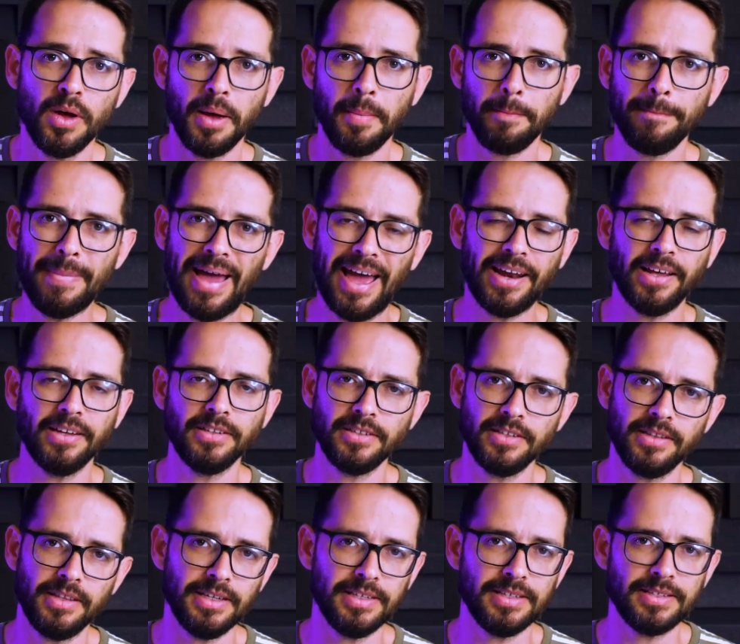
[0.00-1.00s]
manage
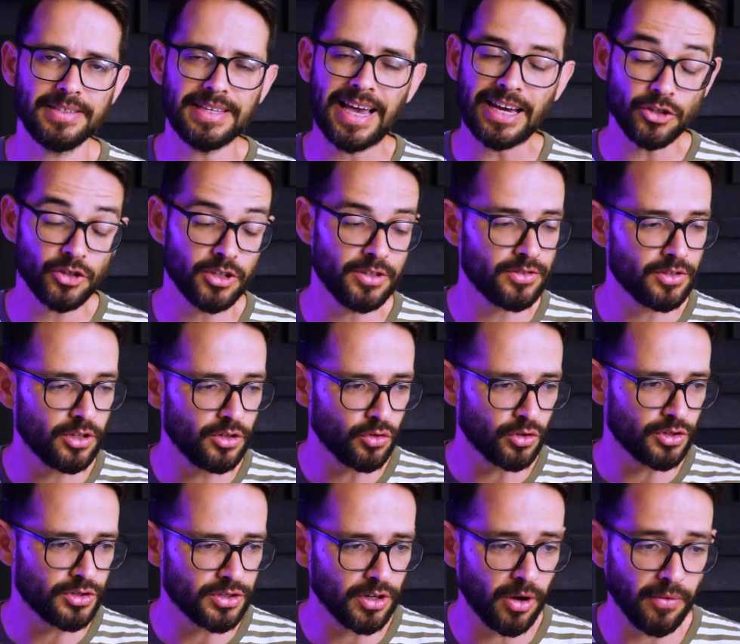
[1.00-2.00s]
these sessions
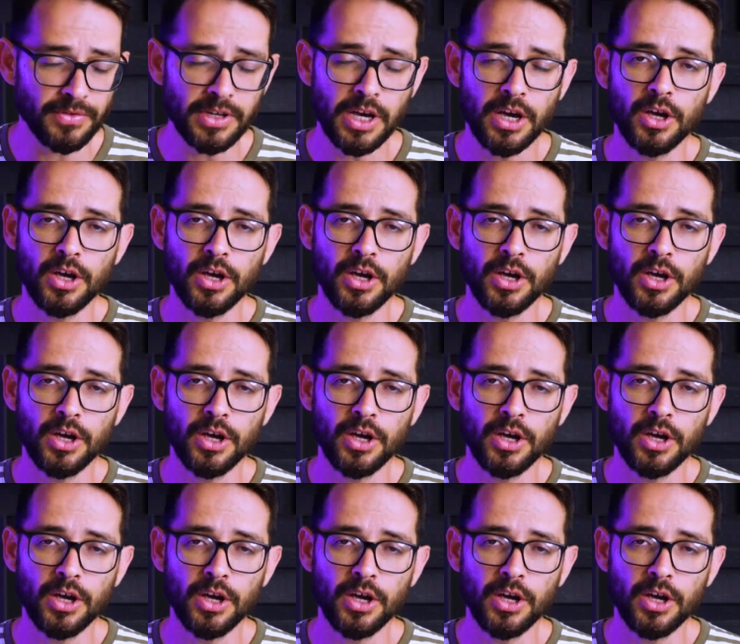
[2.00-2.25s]
yourself.